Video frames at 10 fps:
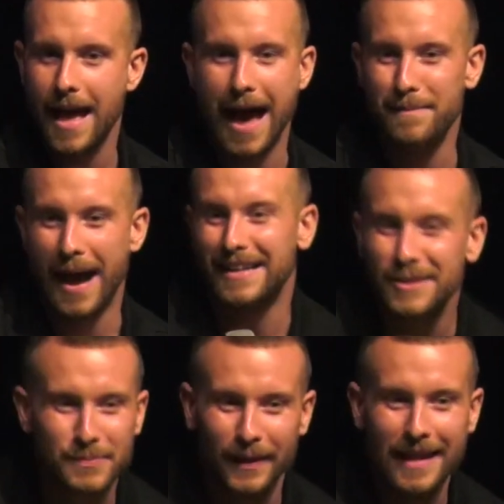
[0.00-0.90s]
I, I
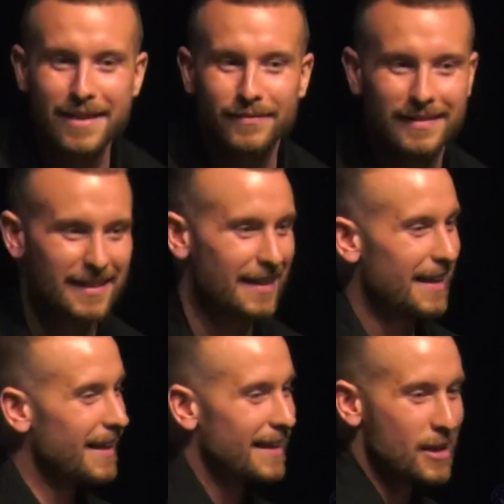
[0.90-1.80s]
just believe,
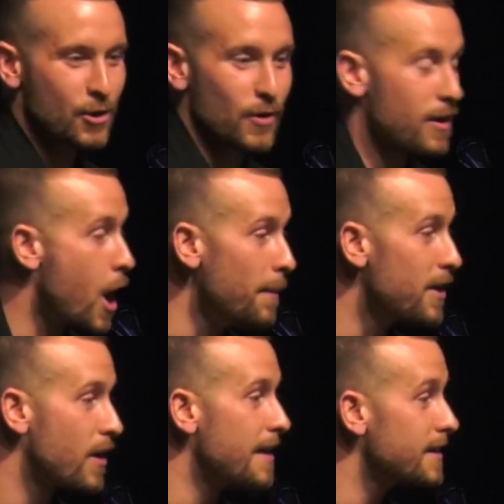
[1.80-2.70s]
call me
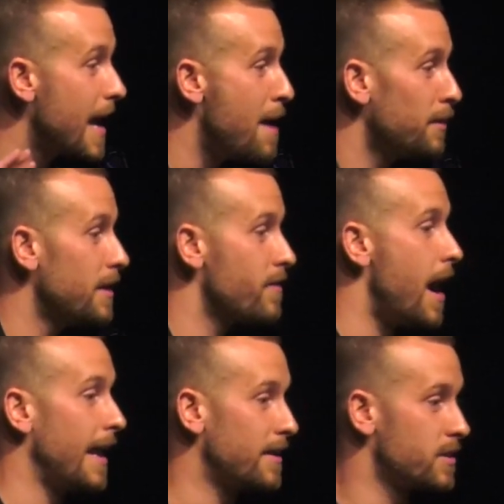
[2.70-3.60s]
crazy, I believe
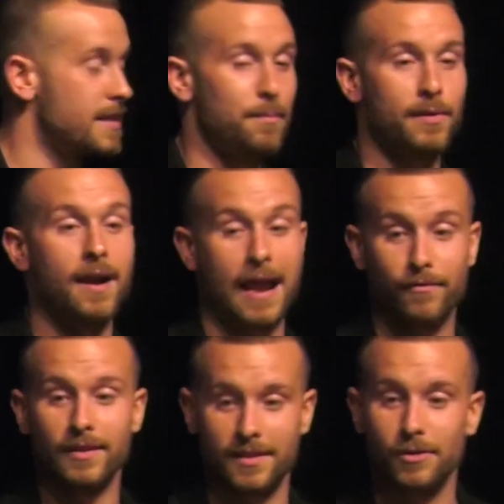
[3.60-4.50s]
God answers that prayer
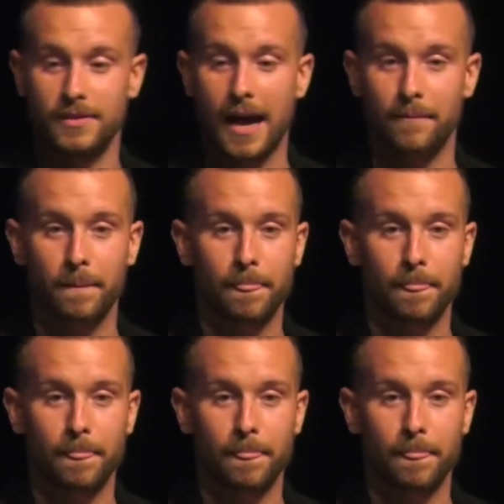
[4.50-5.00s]
every single time.